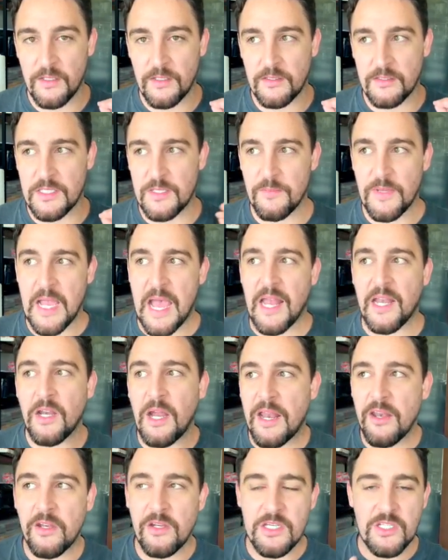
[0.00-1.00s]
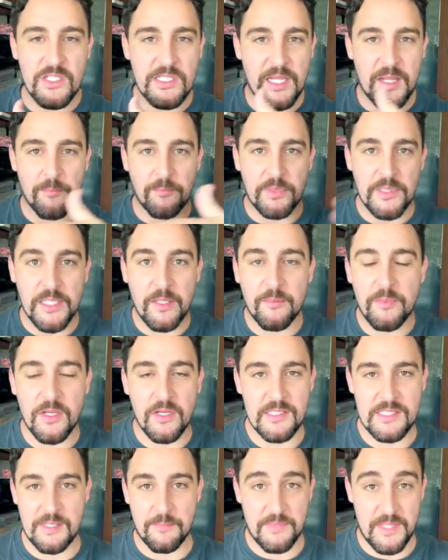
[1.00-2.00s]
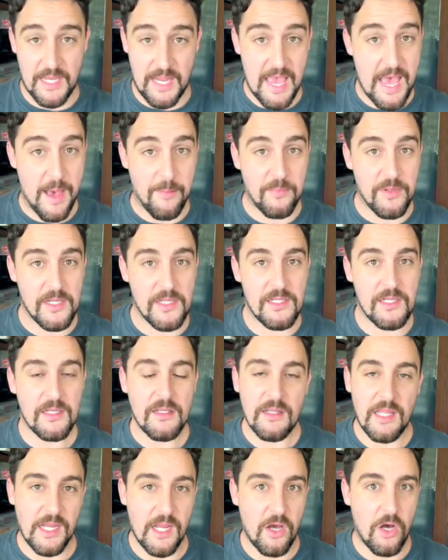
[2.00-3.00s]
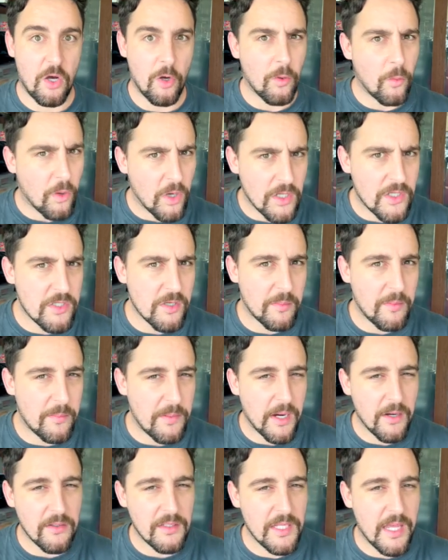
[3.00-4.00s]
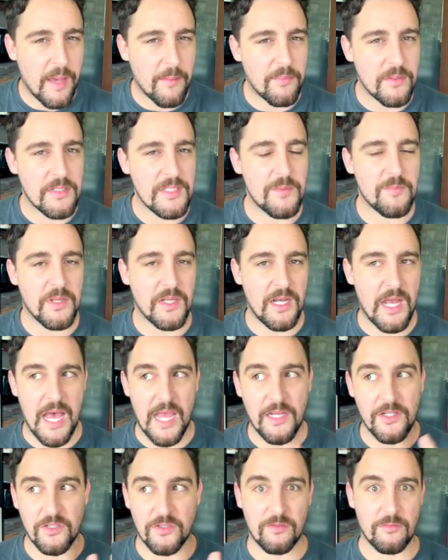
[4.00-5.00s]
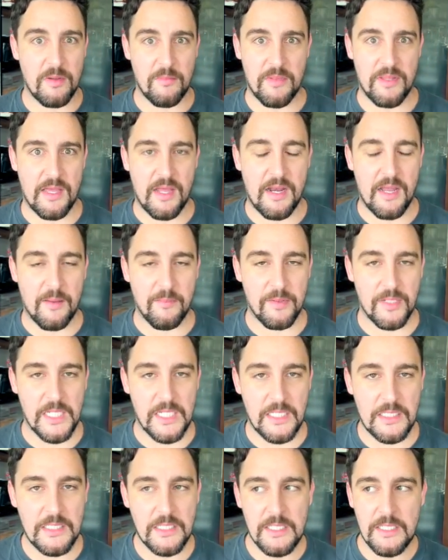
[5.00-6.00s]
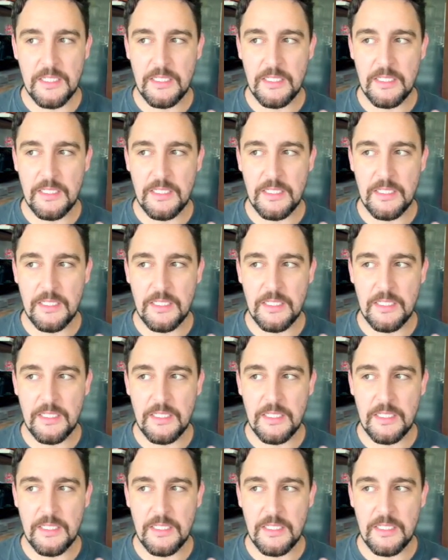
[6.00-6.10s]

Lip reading: To me, I don't, it's just like a blip. Something happened and like a whole workshop apparently happened, but I don't remember that happening.